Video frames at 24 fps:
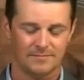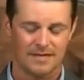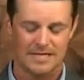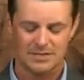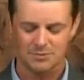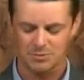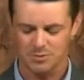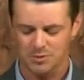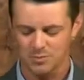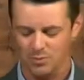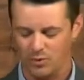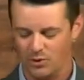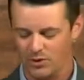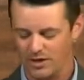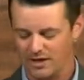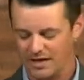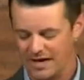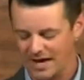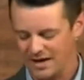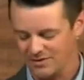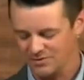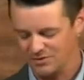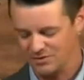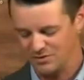As was pointed
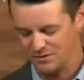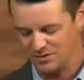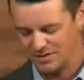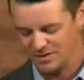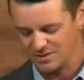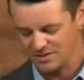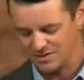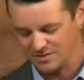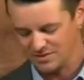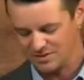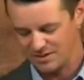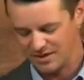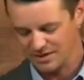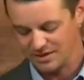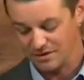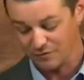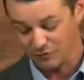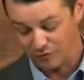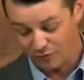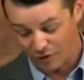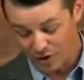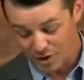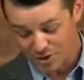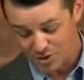out to us at the
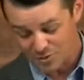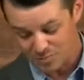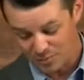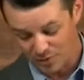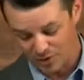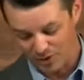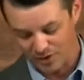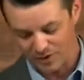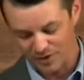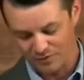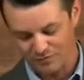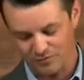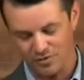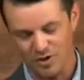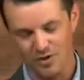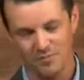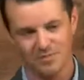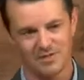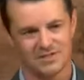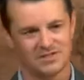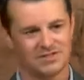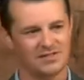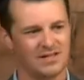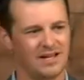first part of
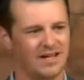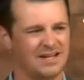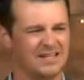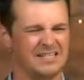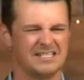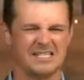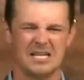Romans 10,